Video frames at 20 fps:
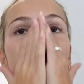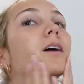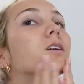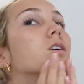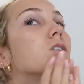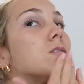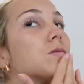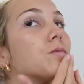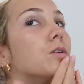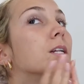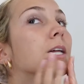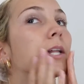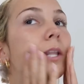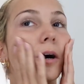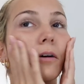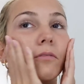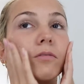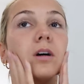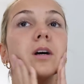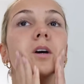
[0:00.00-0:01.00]
I just really
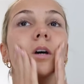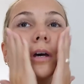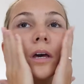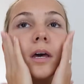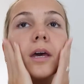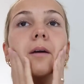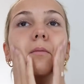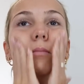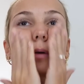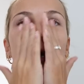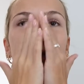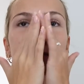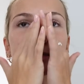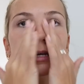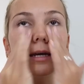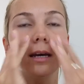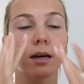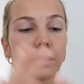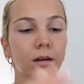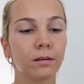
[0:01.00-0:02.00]
love
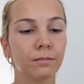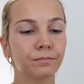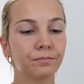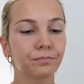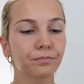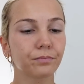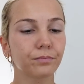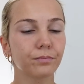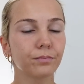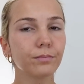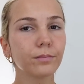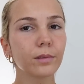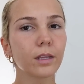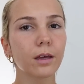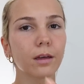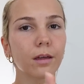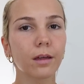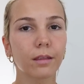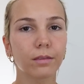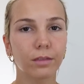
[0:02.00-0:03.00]
embracing
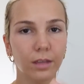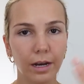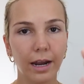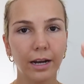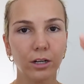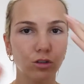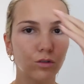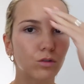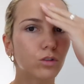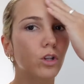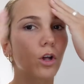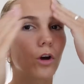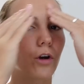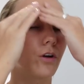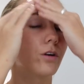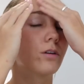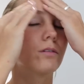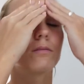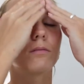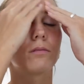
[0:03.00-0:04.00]
the natural glow
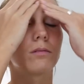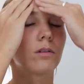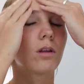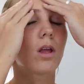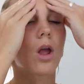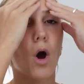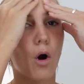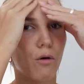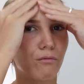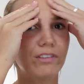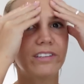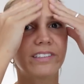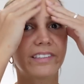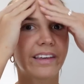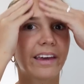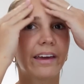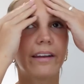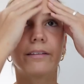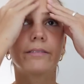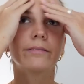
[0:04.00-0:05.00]
of the
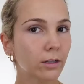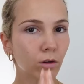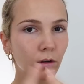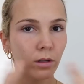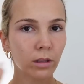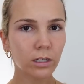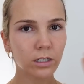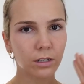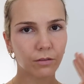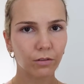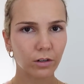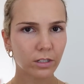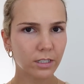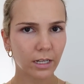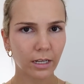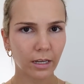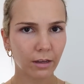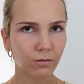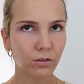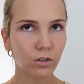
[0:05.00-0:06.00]
skin. Look at the difference
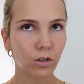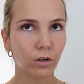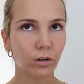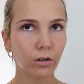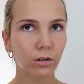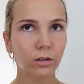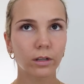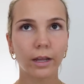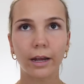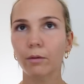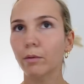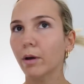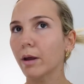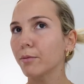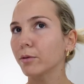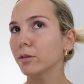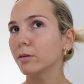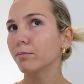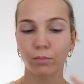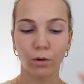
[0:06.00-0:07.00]
it gives you, like when I
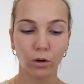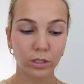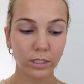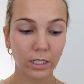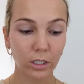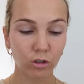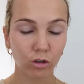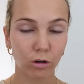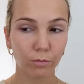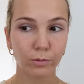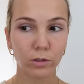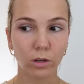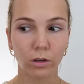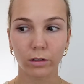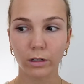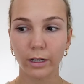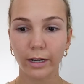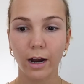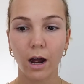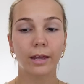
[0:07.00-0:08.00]
put the bronzing drops on.
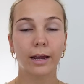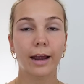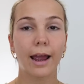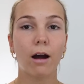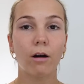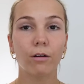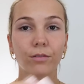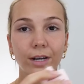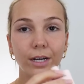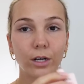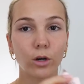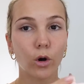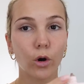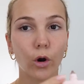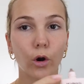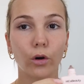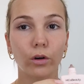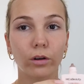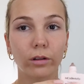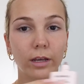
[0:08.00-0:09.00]
Like how have I not
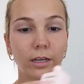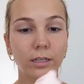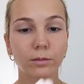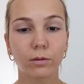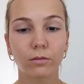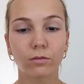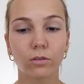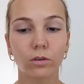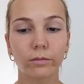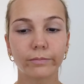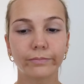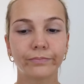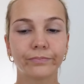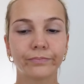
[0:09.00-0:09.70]
owned these before?